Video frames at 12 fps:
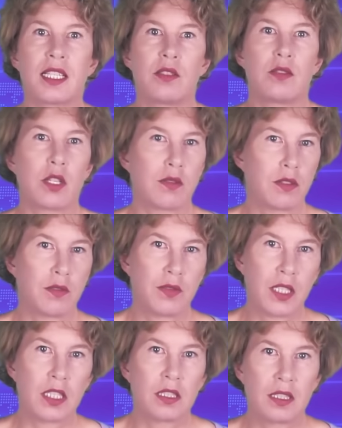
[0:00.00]
and if you ever
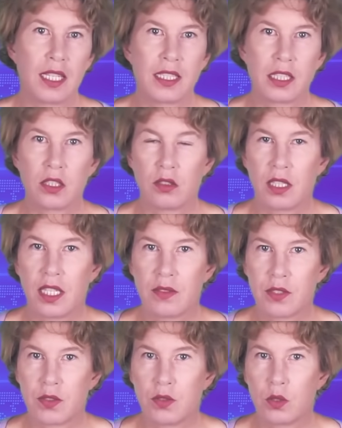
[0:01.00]
feel like your
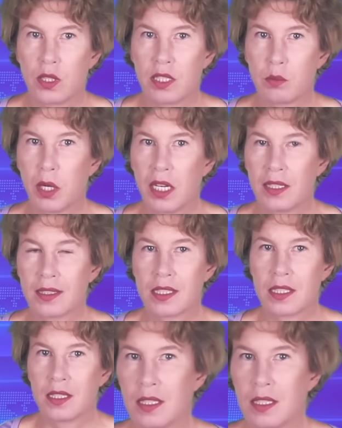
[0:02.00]
life's falling apart,